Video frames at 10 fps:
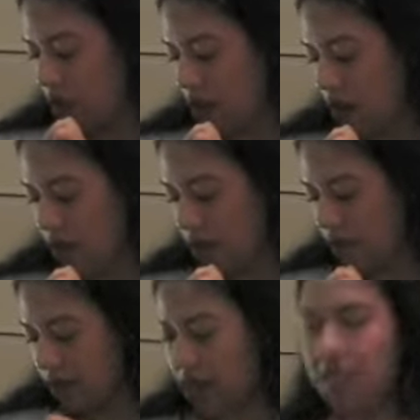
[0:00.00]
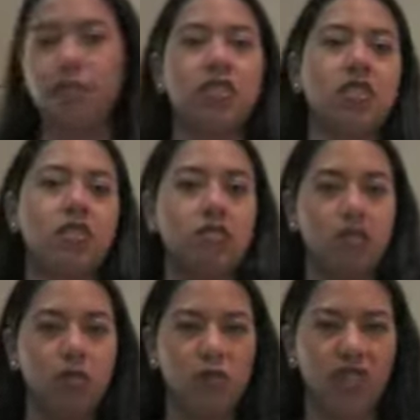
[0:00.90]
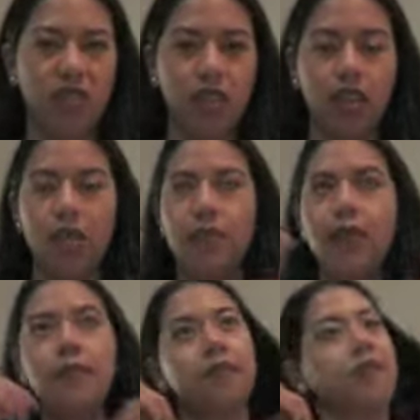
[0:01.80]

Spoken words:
I don't know, like the material is almost fading a bit.